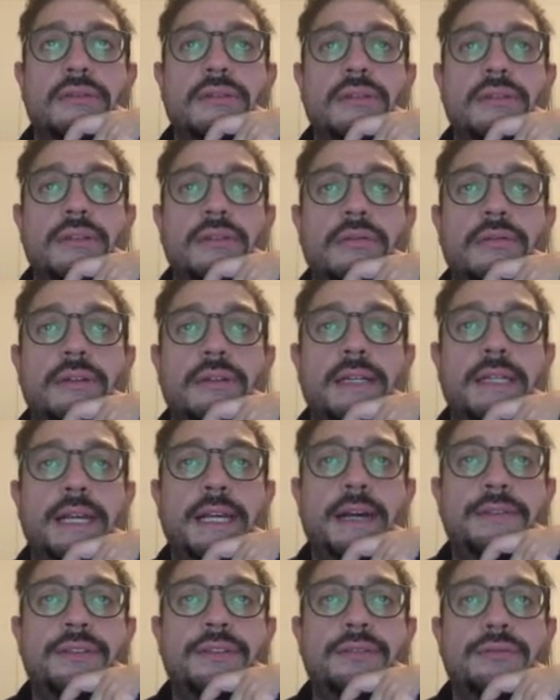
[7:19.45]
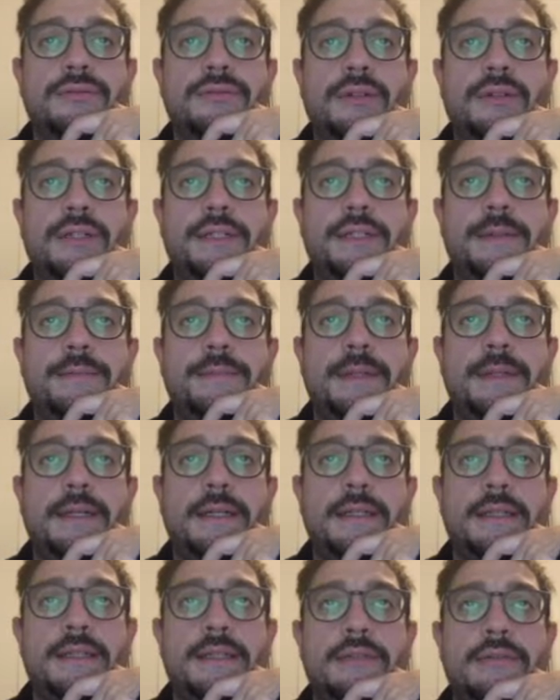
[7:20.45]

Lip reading: really have to worry about it,